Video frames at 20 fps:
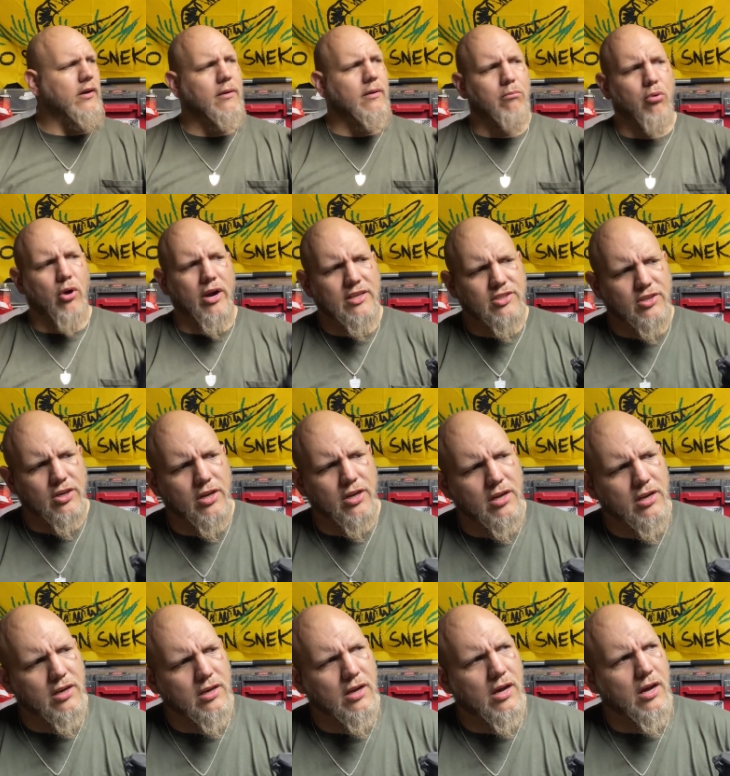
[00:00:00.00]
brace on it.
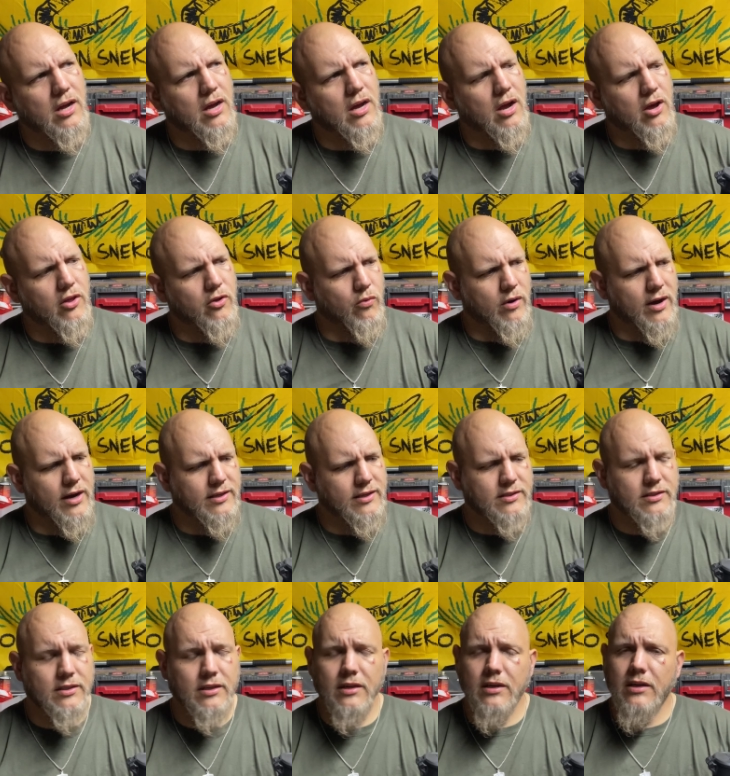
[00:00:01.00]
Uh, otherwise,
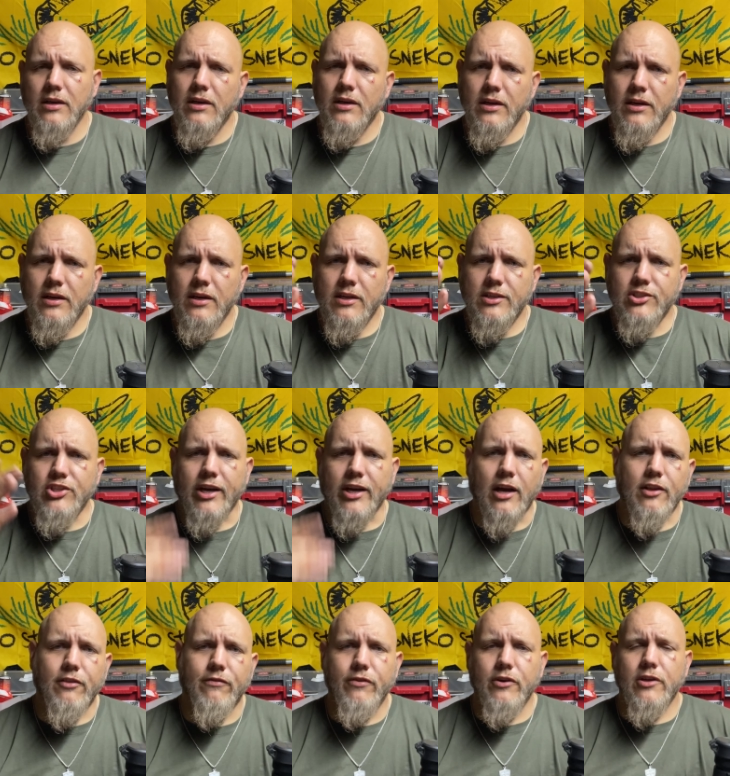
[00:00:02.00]
check out
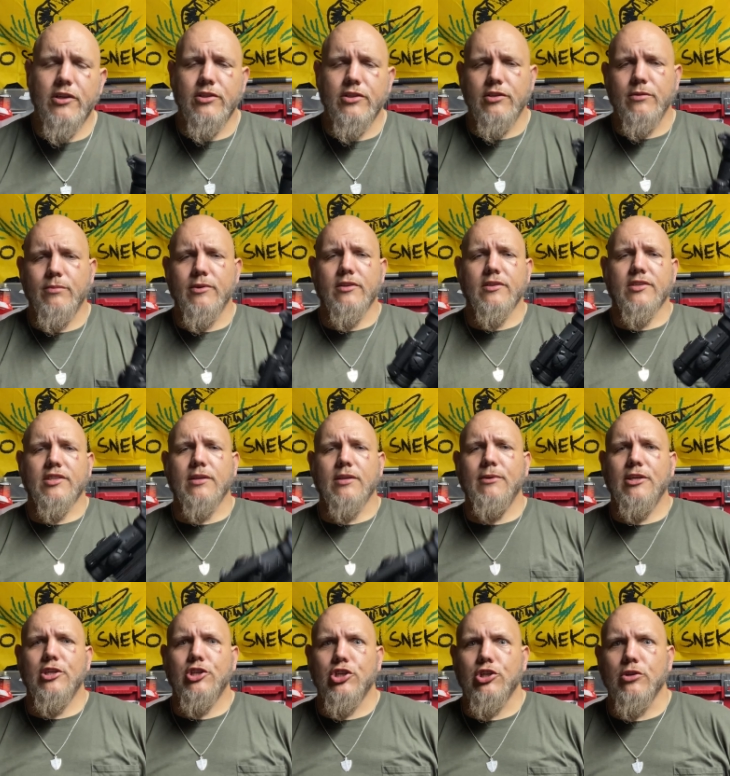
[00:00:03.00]
the footage. You'll be able to see me
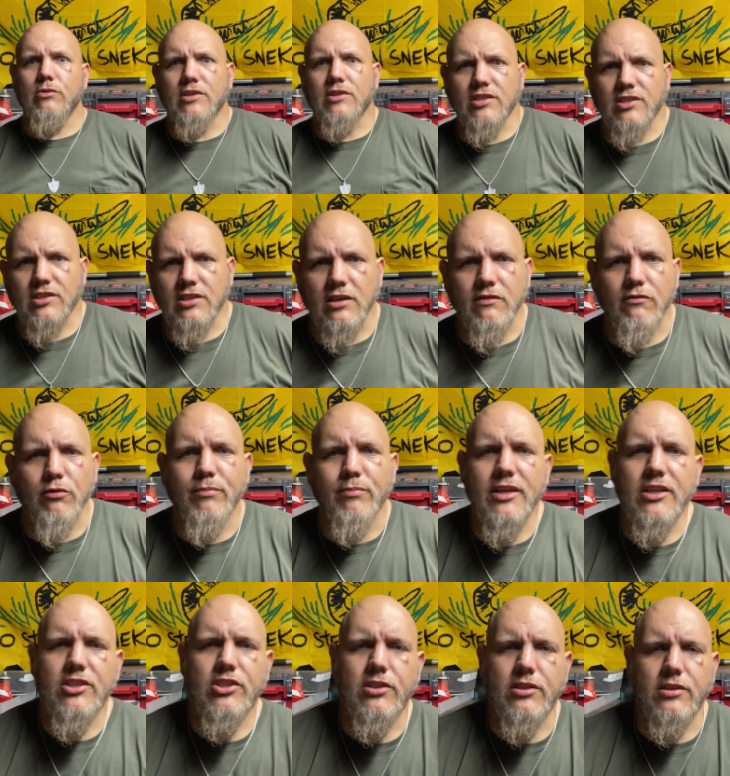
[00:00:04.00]
shoot this son of a
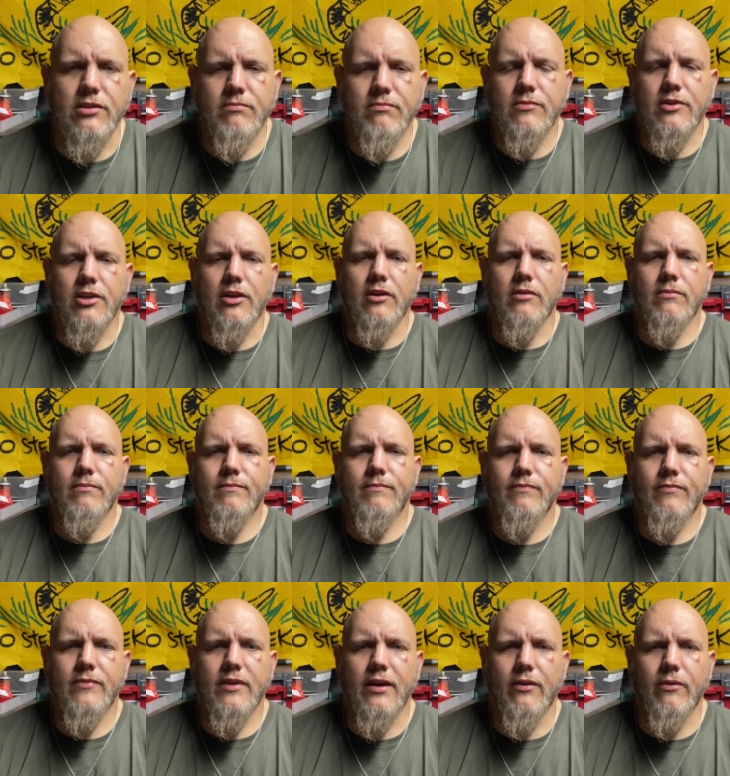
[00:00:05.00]
bitch. And, you know,
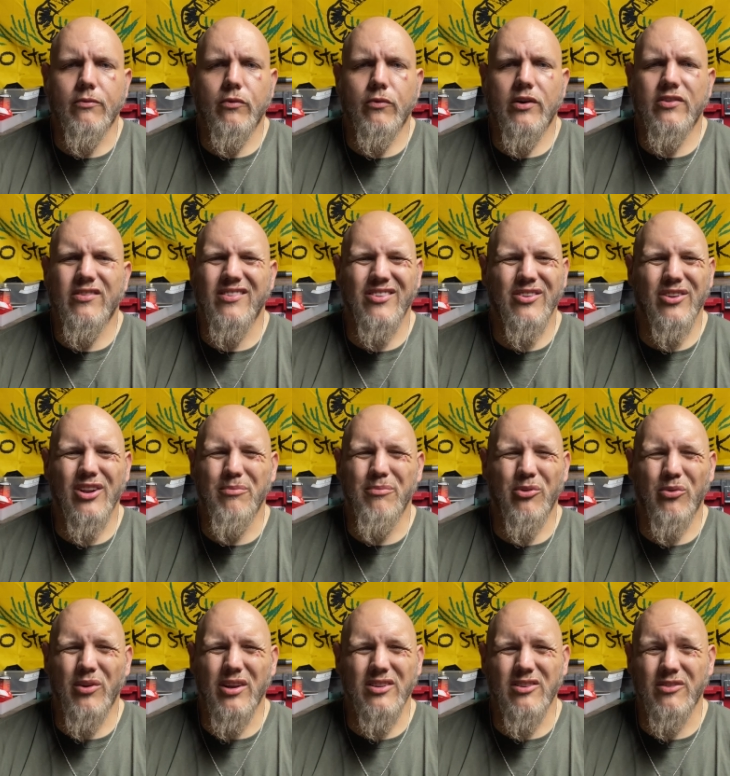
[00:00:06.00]
I wasn't doing it, but
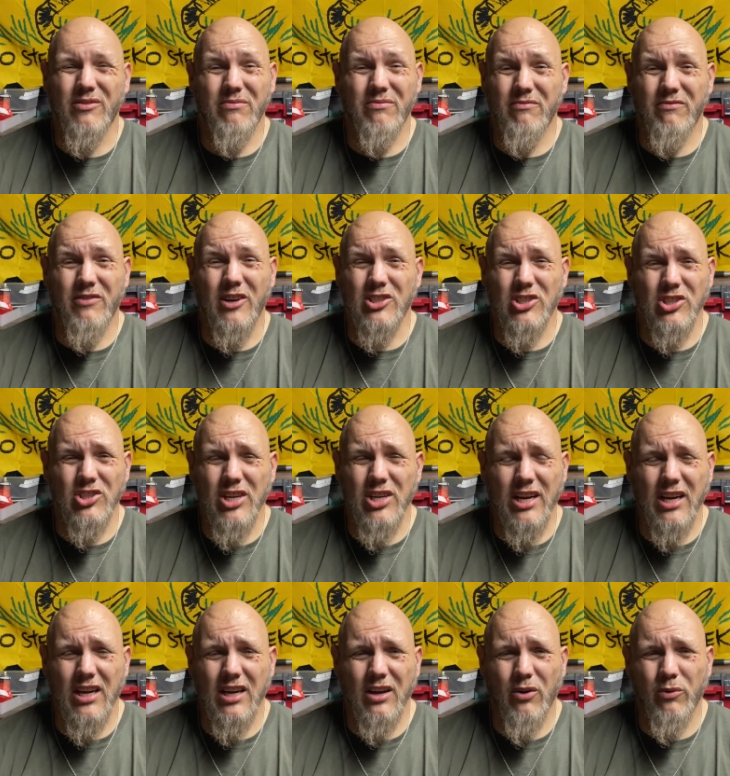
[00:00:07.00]
really just function
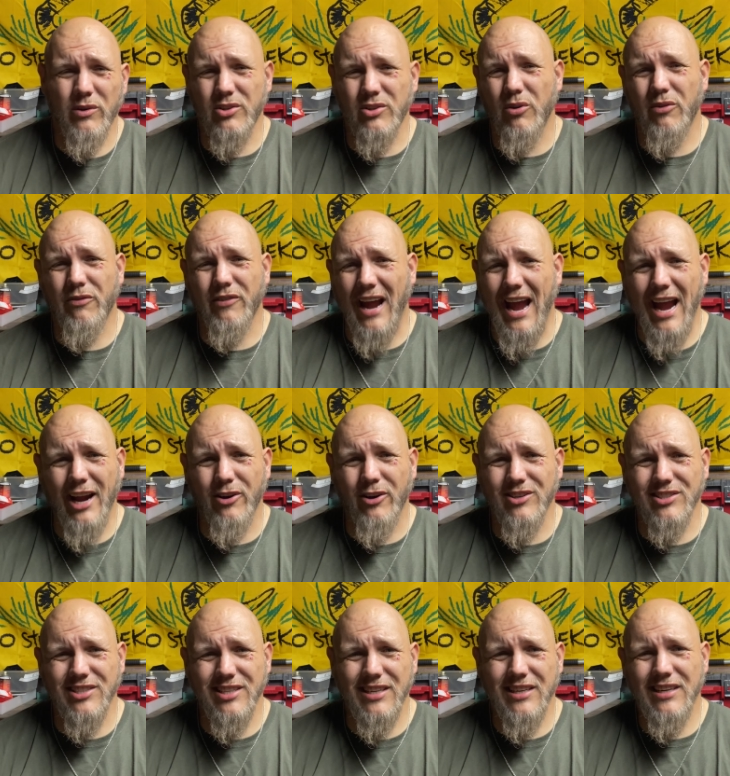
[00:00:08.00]
checking. I wasn't going for
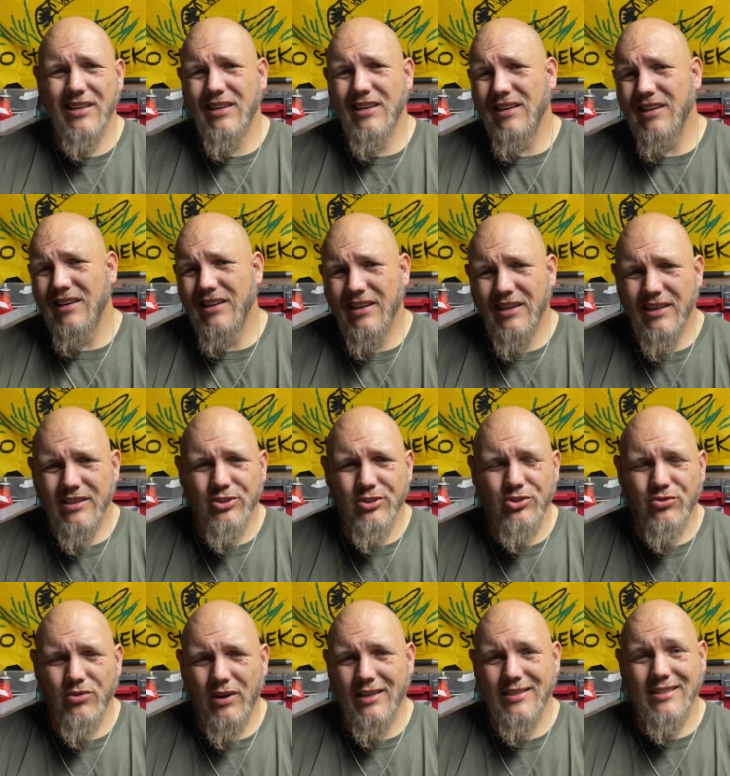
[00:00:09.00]
accuracy just
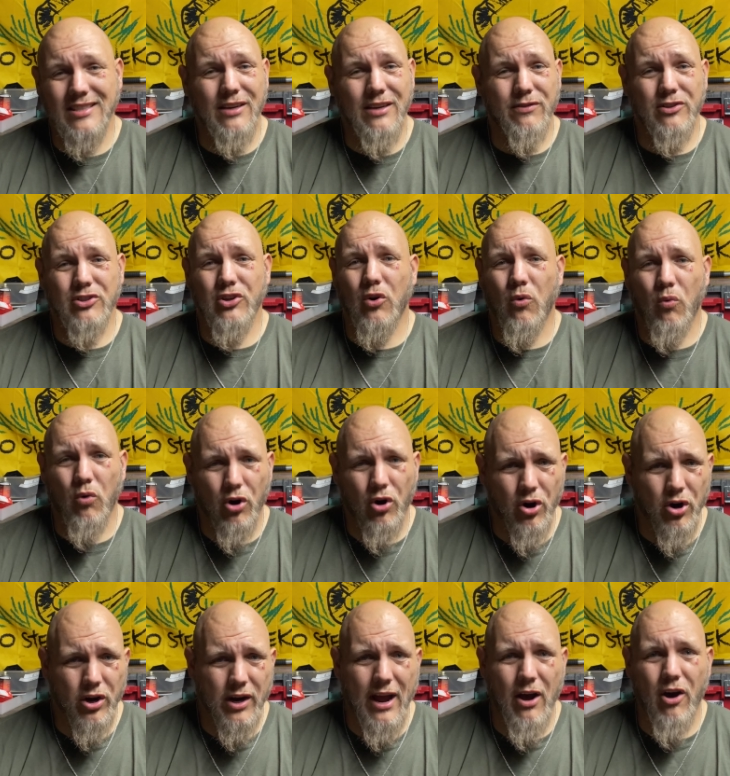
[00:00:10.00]
trying to see if it's going to
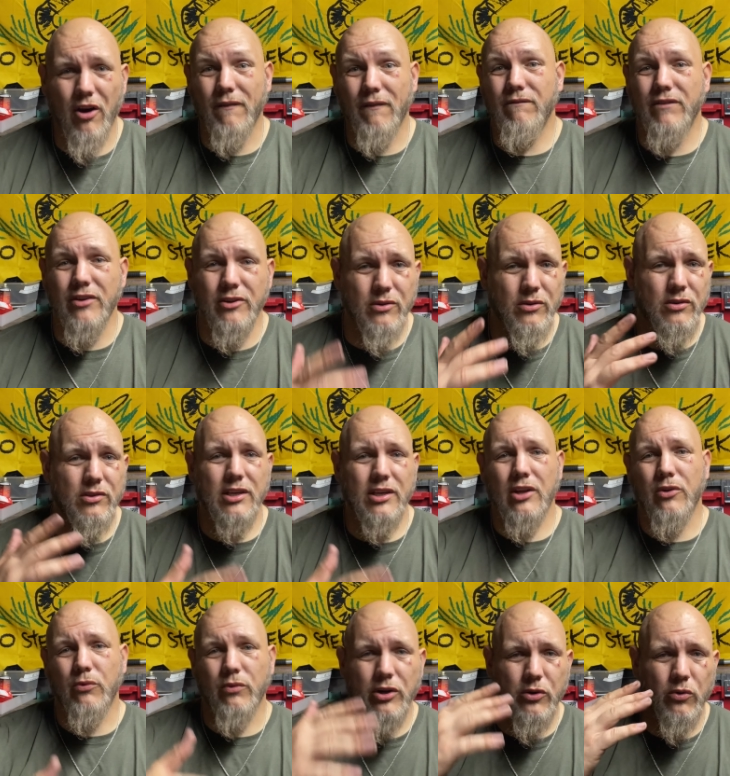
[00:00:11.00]
work, how it feels, how the
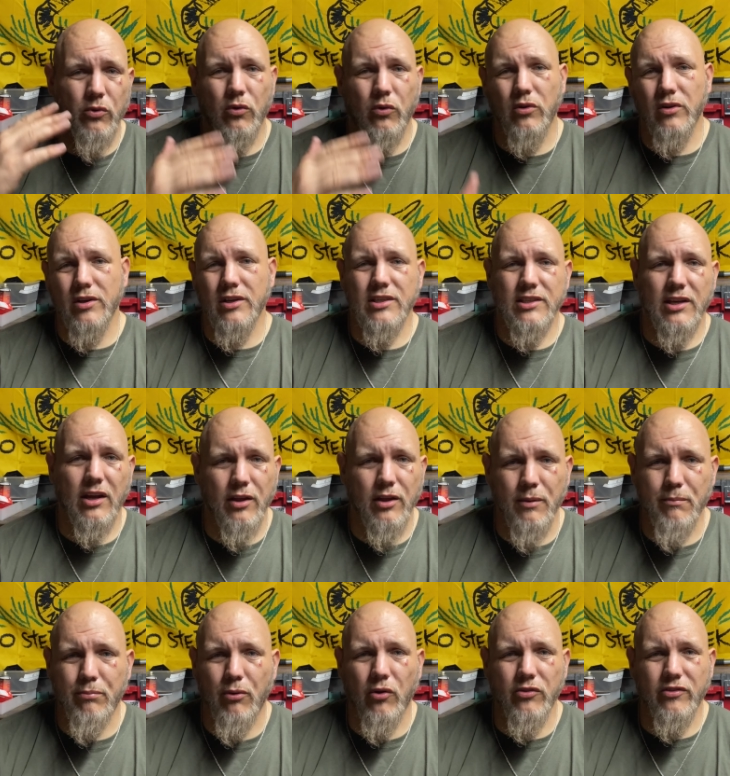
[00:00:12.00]
recoil is, how the
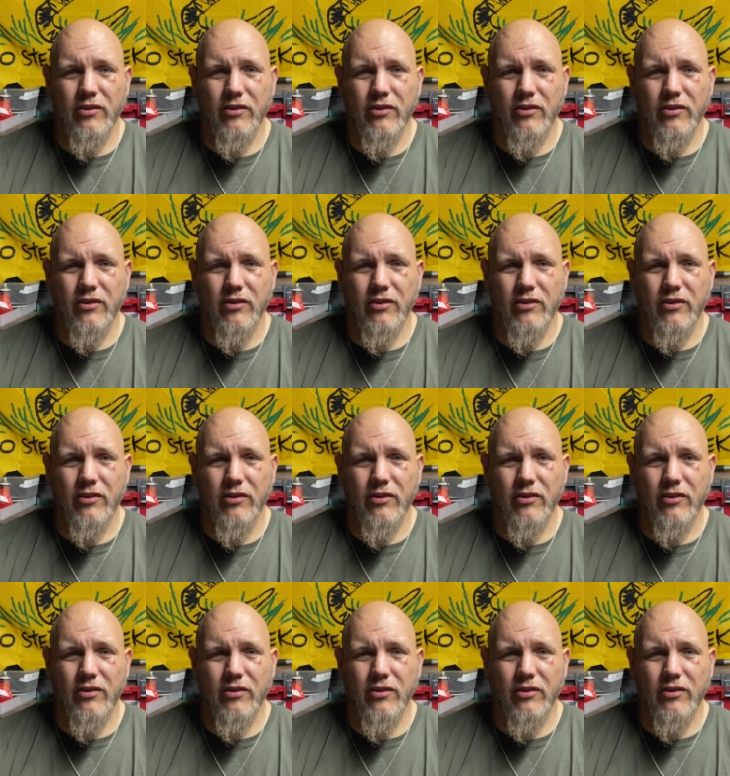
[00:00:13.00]
impulse